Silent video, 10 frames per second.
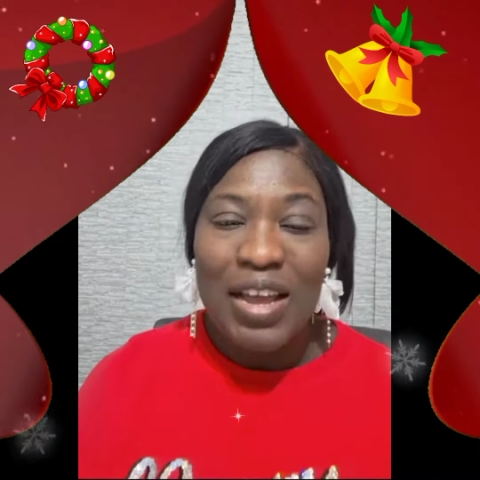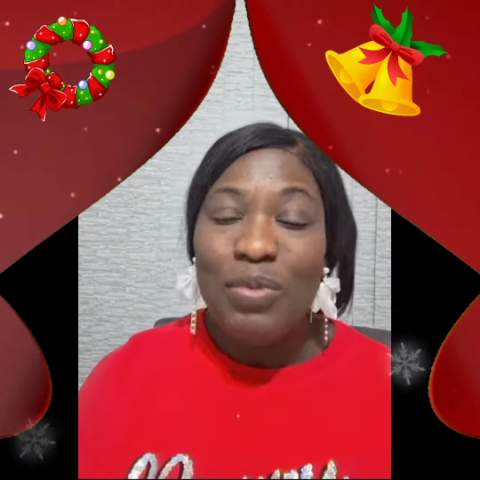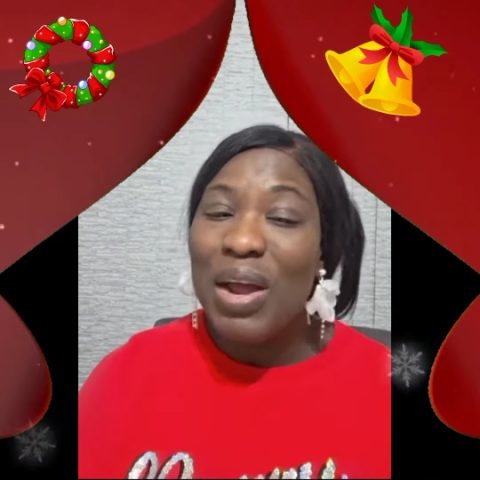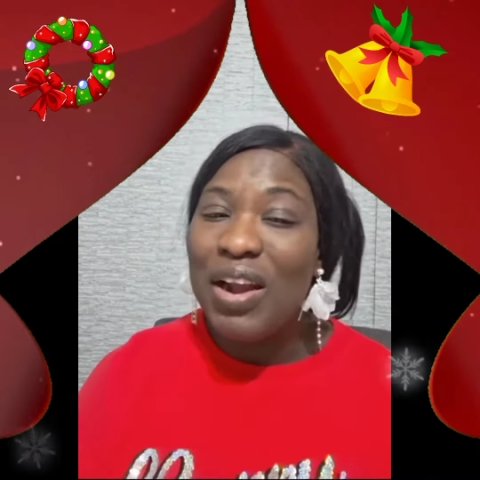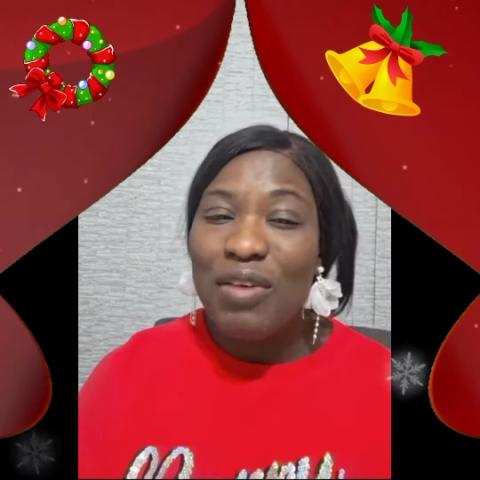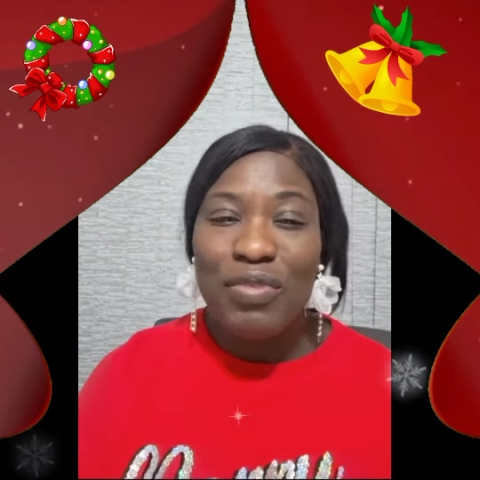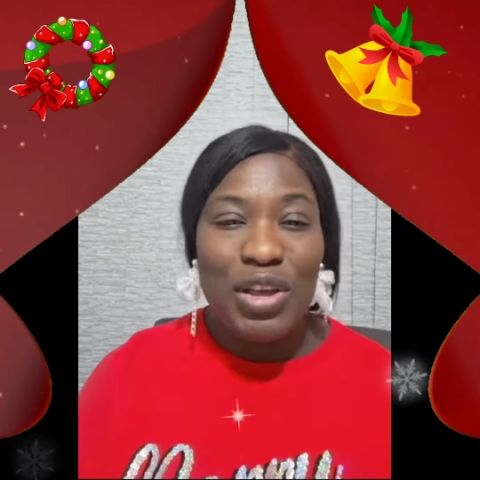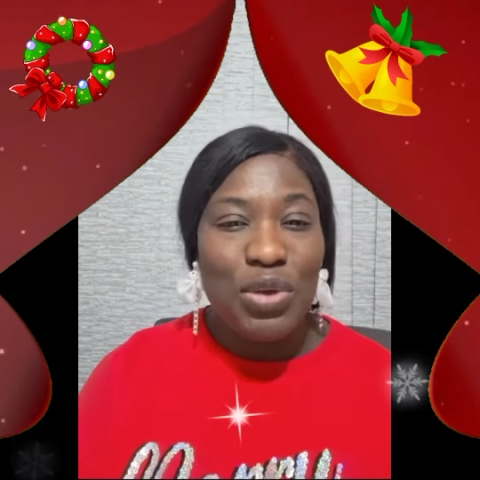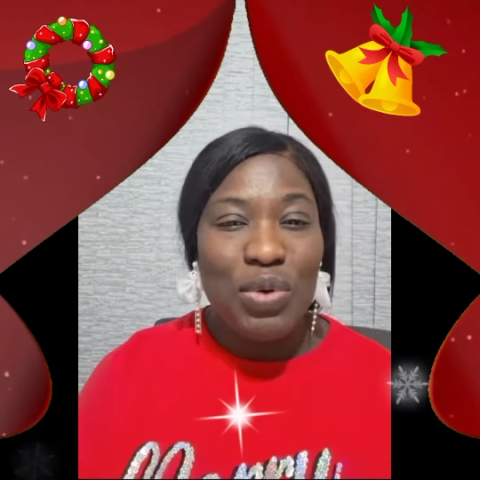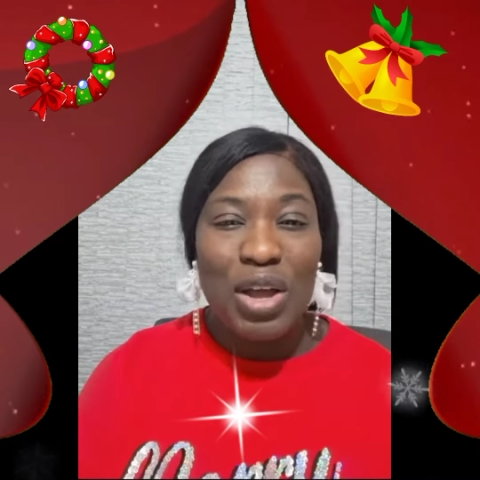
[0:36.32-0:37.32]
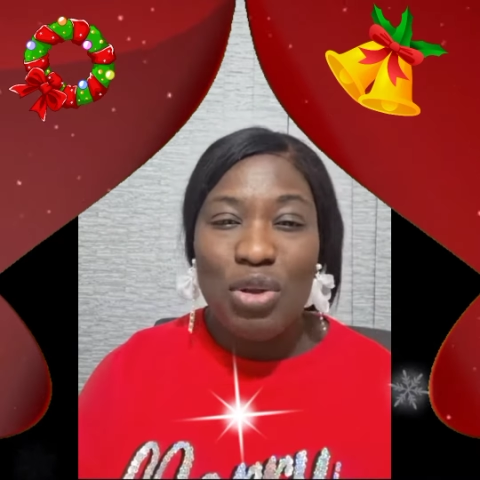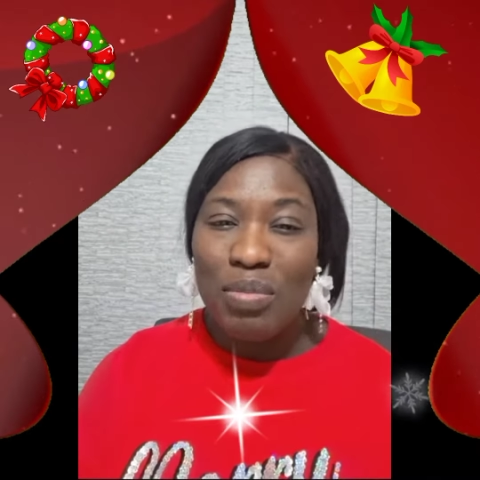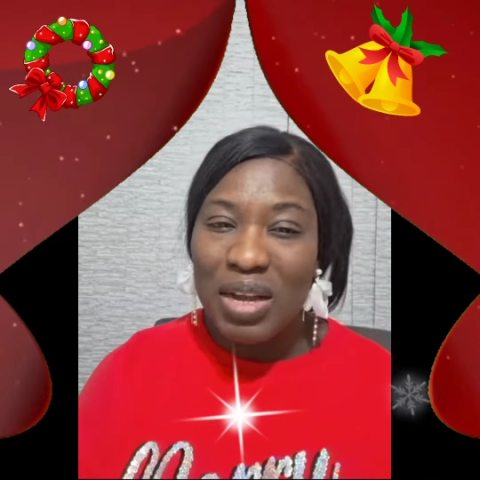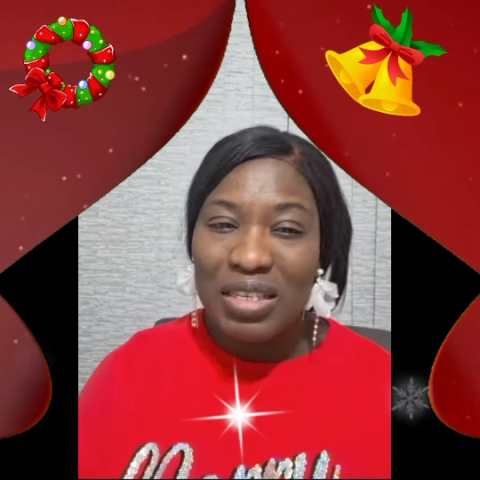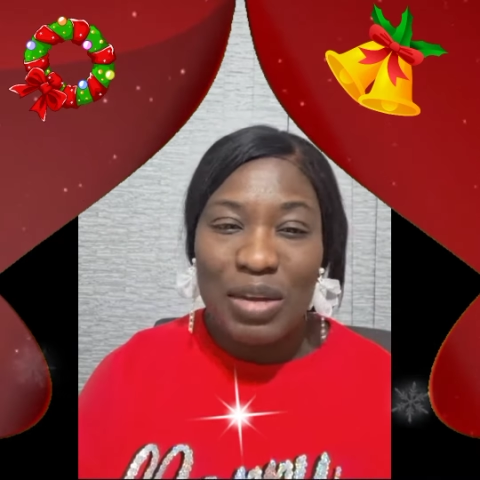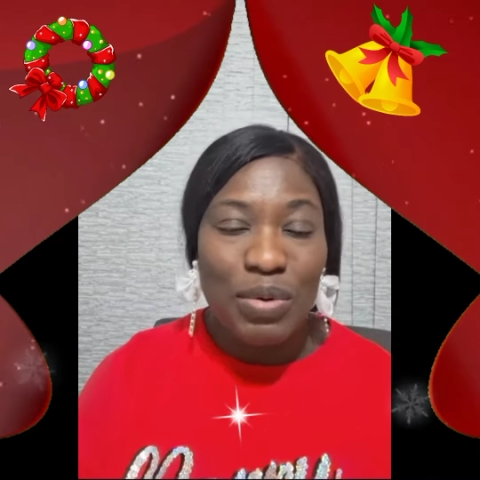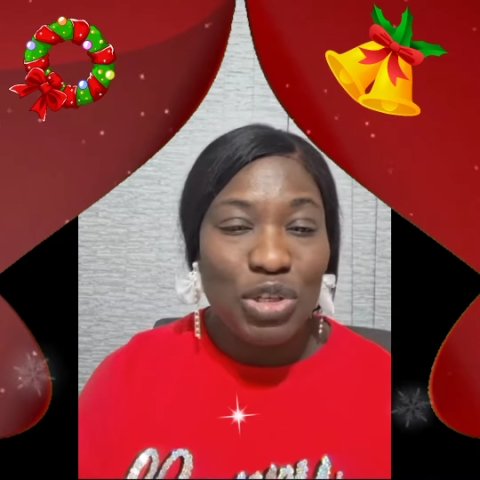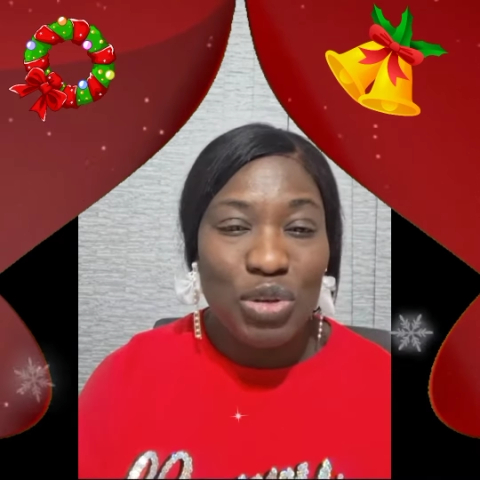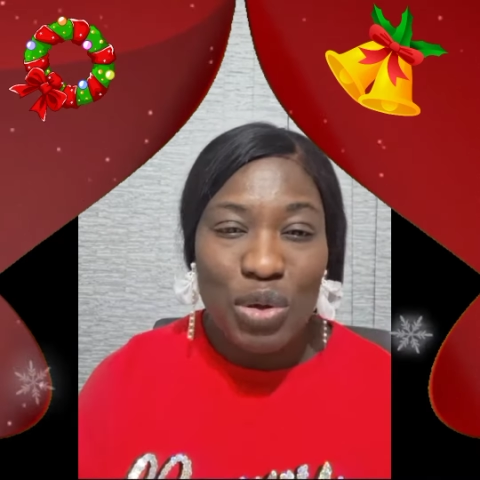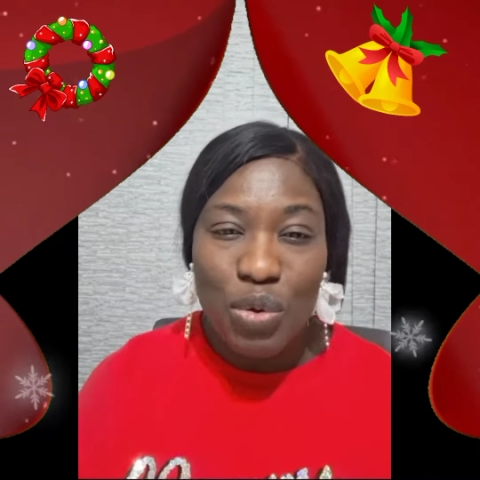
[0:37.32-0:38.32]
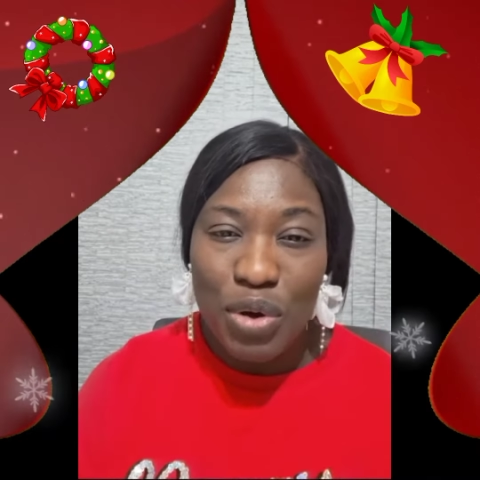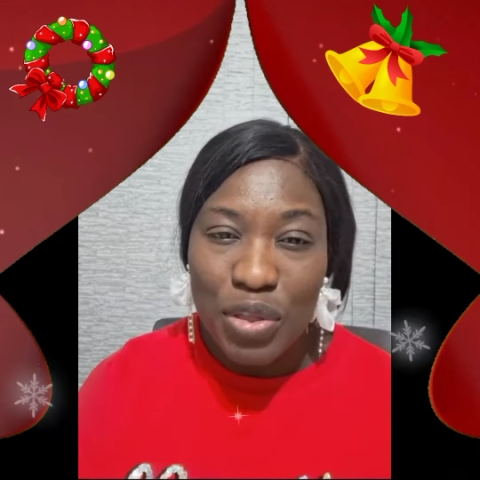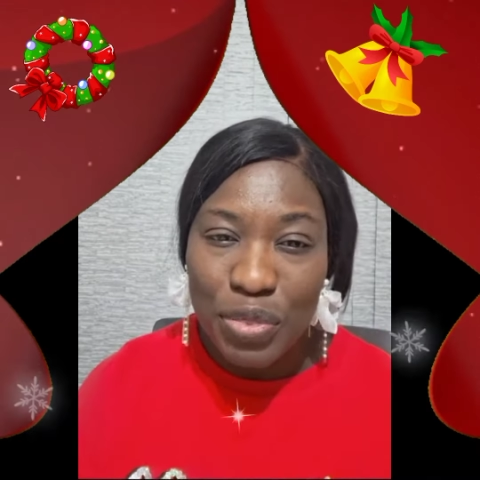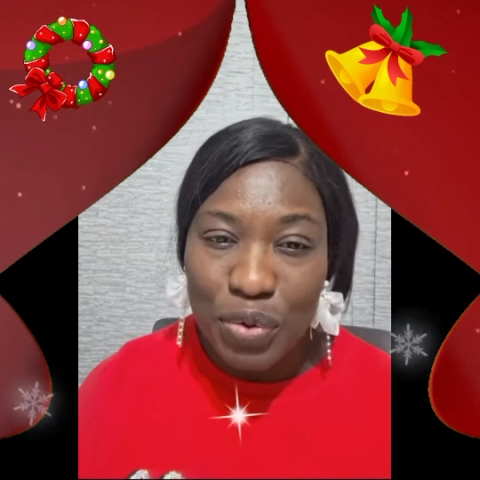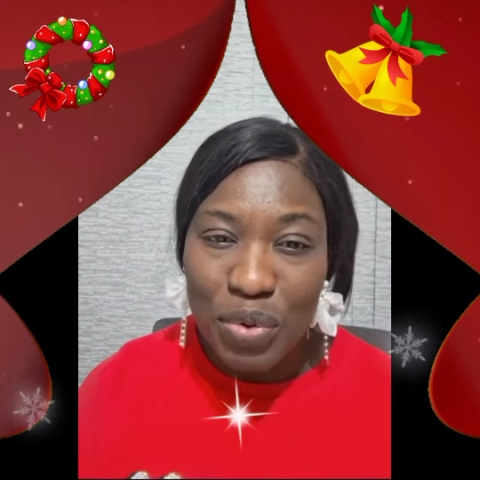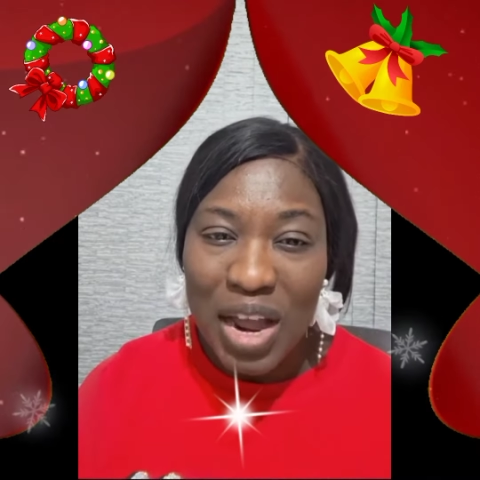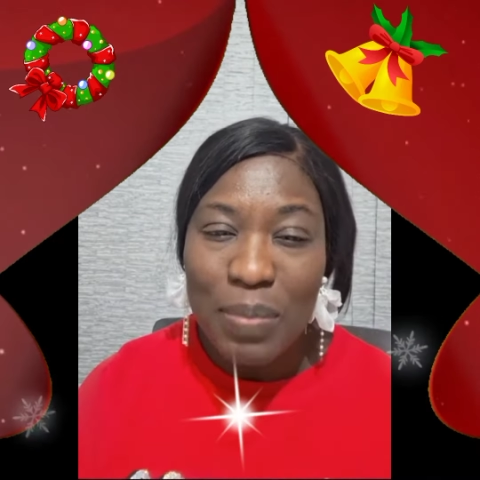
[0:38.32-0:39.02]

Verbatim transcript: Wherever you are, no matter what you're going through,